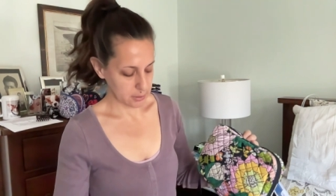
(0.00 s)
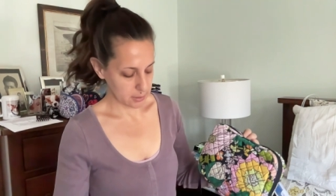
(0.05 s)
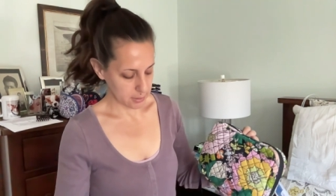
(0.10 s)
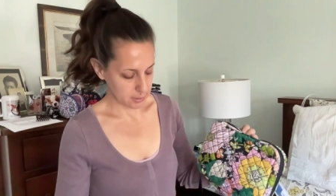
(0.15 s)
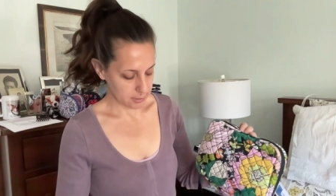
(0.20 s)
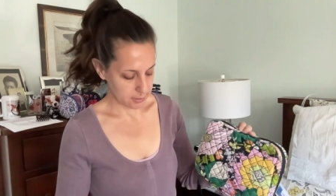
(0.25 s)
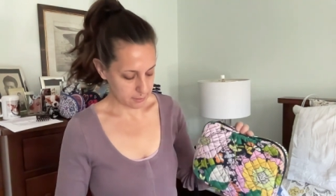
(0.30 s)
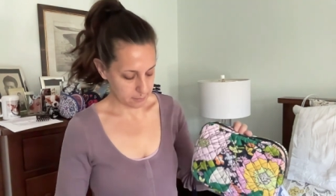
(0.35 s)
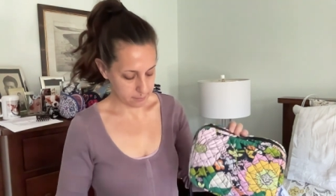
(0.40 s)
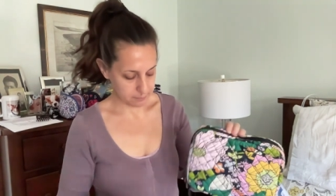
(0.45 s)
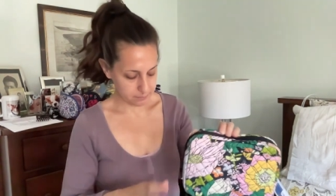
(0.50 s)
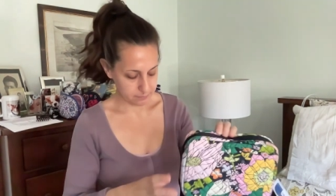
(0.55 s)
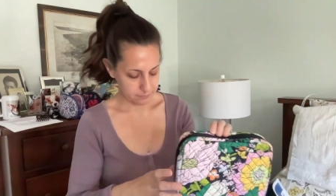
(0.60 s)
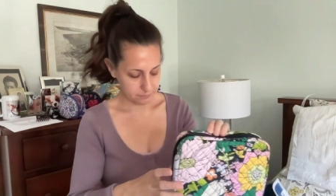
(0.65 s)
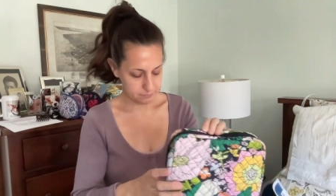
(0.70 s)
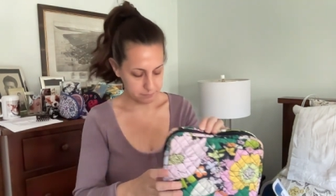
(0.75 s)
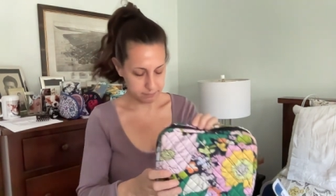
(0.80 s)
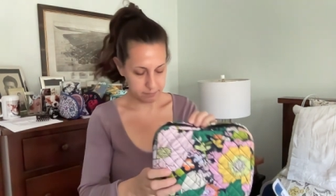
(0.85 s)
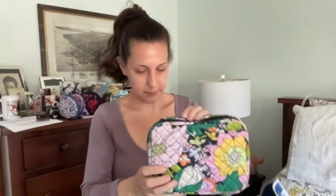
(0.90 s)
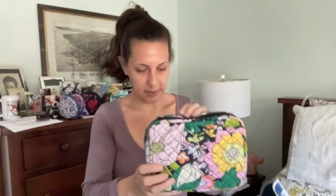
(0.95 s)
Um,
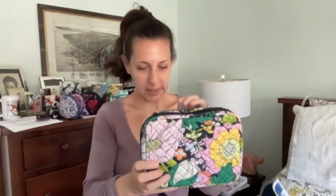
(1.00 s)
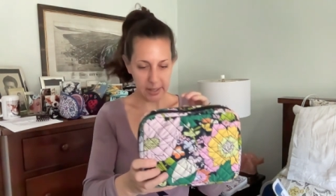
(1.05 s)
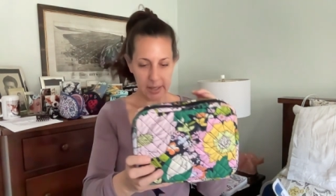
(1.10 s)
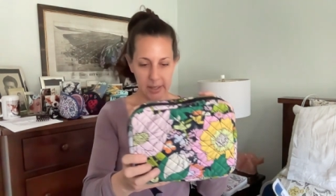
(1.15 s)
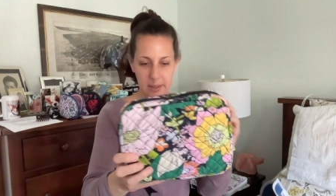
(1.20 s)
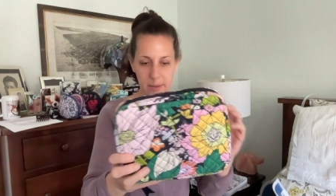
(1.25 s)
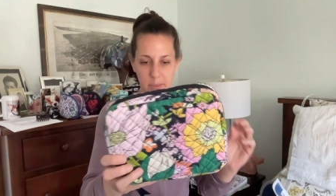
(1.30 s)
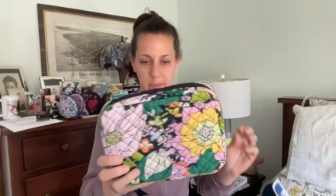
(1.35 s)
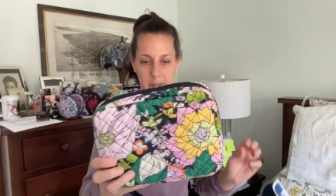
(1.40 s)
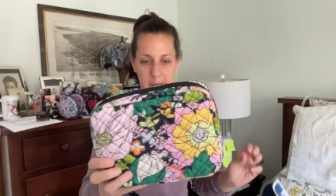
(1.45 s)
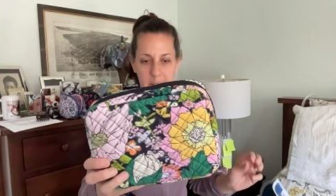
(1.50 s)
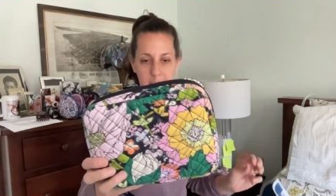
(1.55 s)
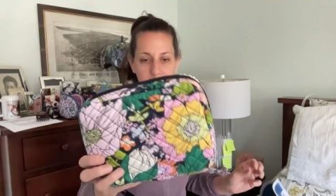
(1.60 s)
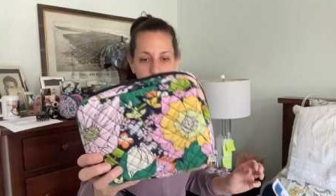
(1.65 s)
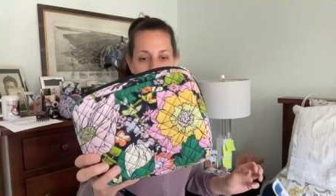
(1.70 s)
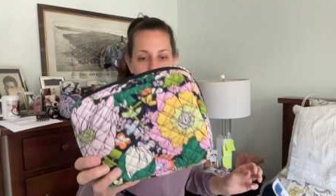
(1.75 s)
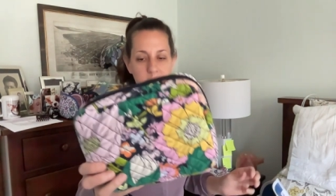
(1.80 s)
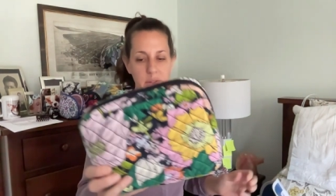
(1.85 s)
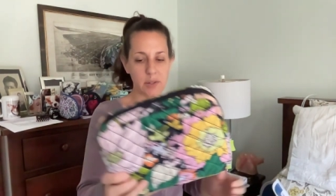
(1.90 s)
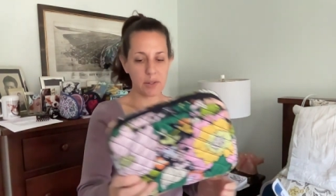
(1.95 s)
but anyway,
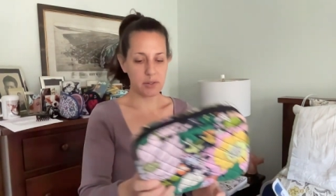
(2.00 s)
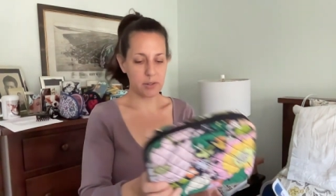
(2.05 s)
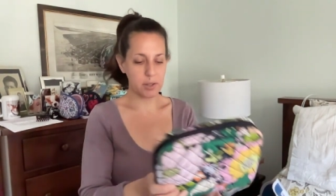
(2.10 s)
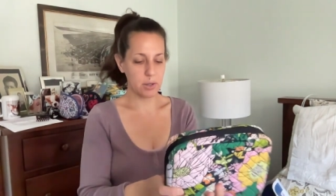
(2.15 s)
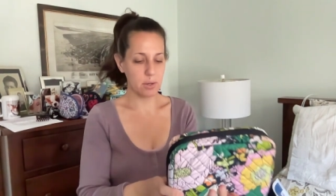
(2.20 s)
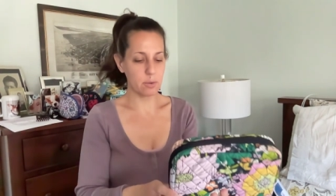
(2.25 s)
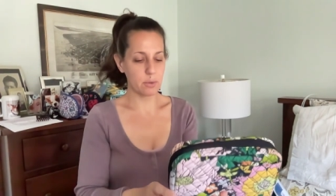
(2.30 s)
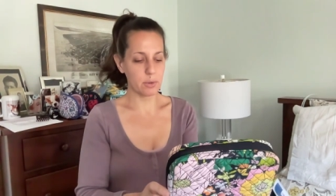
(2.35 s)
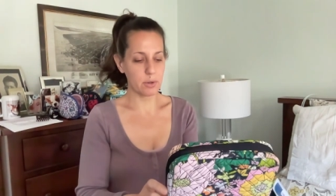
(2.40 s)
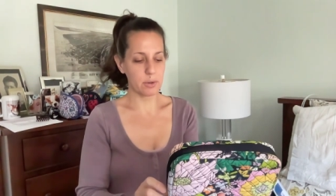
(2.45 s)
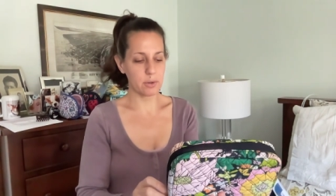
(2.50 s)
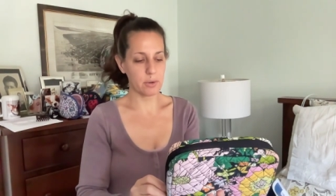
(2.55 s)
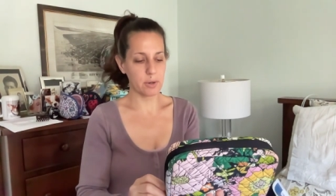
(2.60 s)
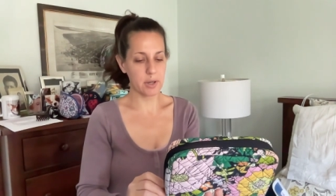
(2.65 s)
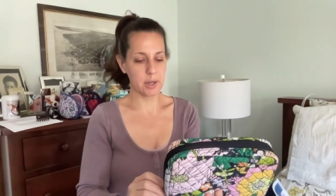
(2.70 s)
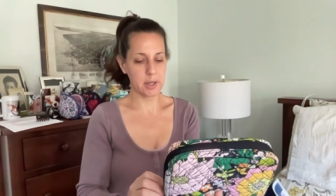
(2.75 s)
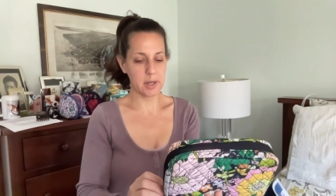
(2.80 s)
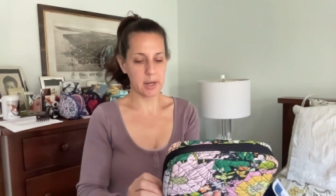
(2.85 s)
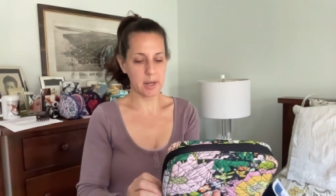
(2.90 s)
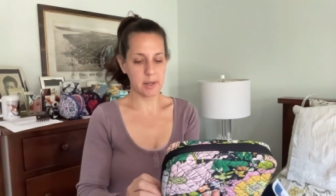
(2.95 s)
so it's the cord
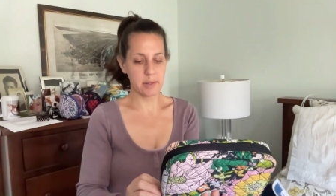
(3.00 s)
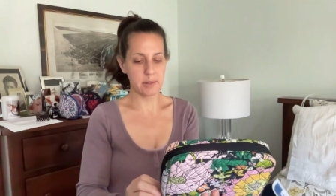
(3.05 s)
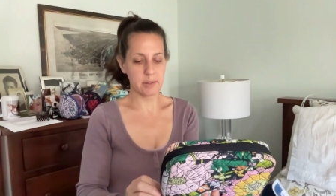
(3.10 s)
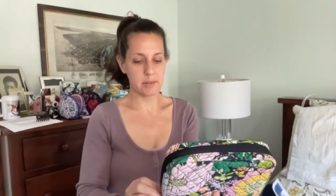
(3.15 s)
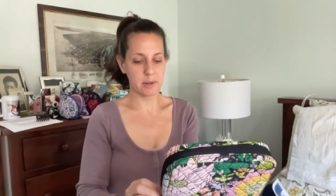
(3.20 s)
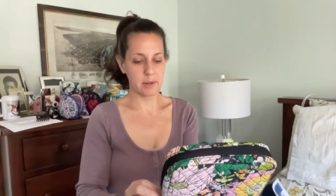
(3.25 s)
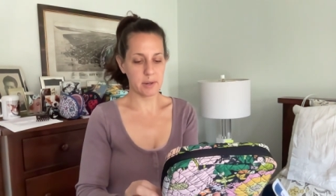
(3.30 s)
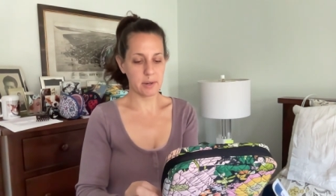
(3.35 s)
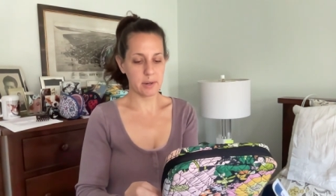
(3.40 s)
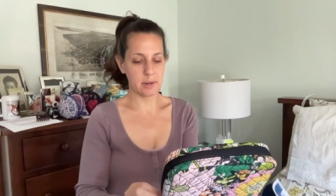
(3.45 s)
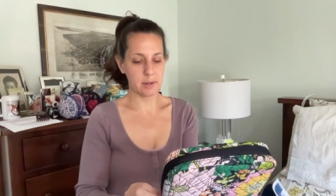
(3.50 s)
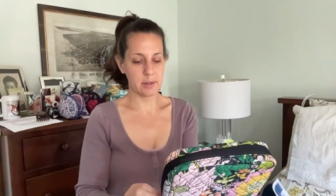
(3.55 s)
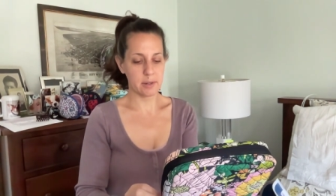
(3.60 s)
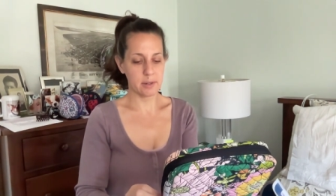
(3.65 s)
organizer.